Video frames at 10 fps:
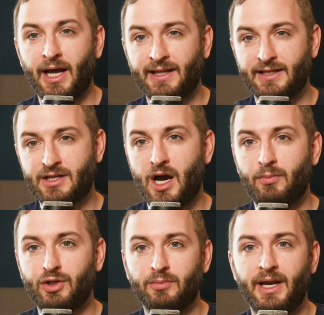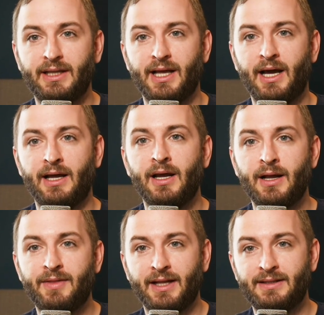at that time when you're making that
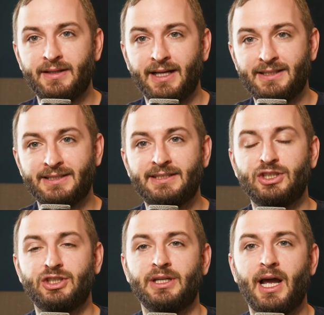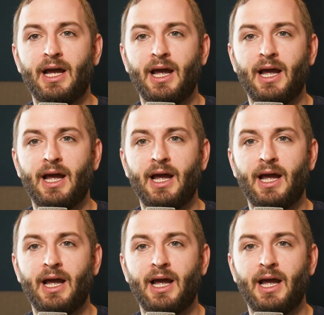that that decision.